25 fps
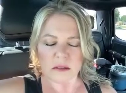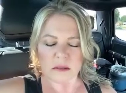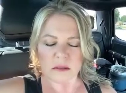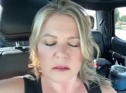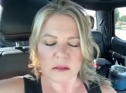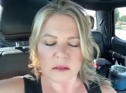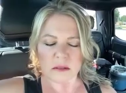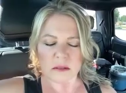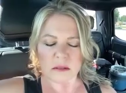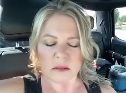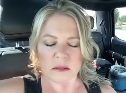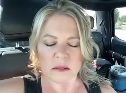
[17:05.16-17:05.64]

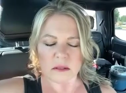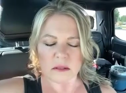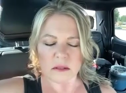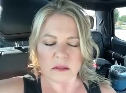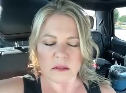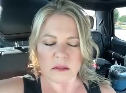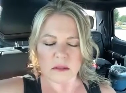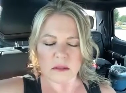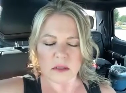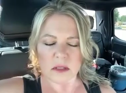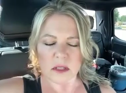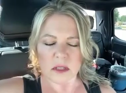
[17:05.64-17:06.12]

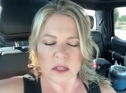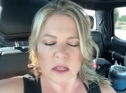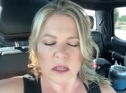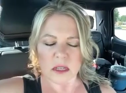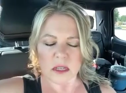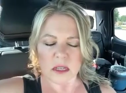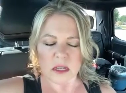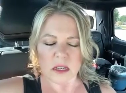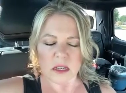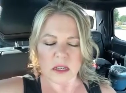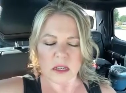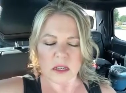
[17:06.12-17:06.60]

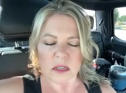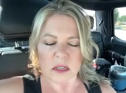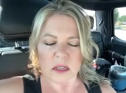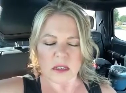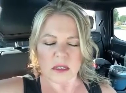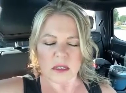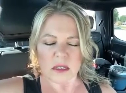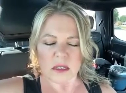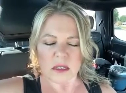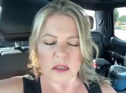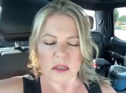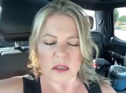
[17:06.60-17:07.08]

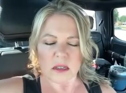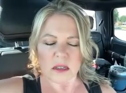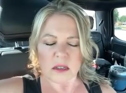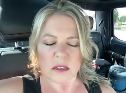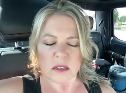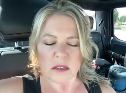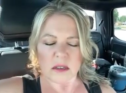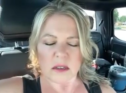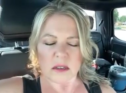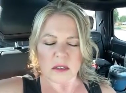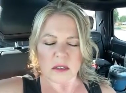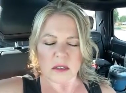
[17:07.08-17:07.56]

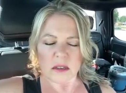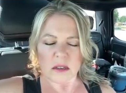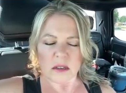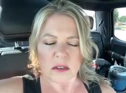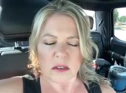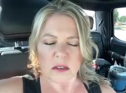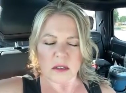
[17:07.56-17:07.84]
(silence)